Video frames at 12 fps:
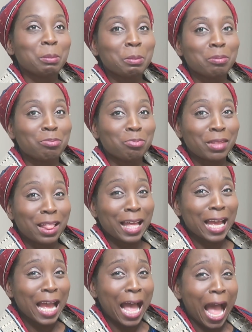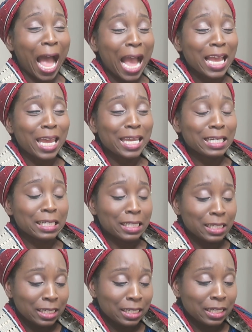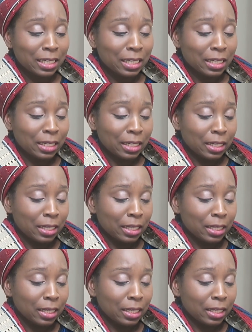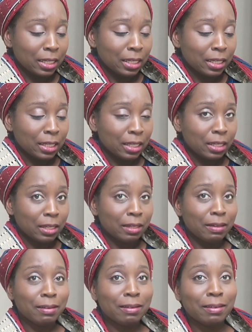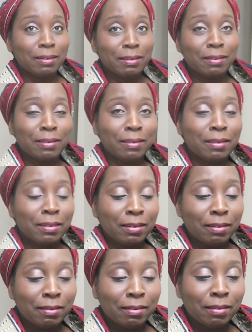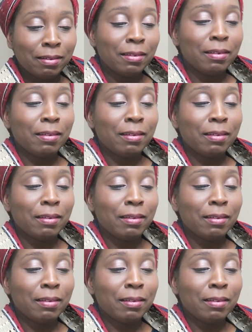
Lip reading: (no one is talking)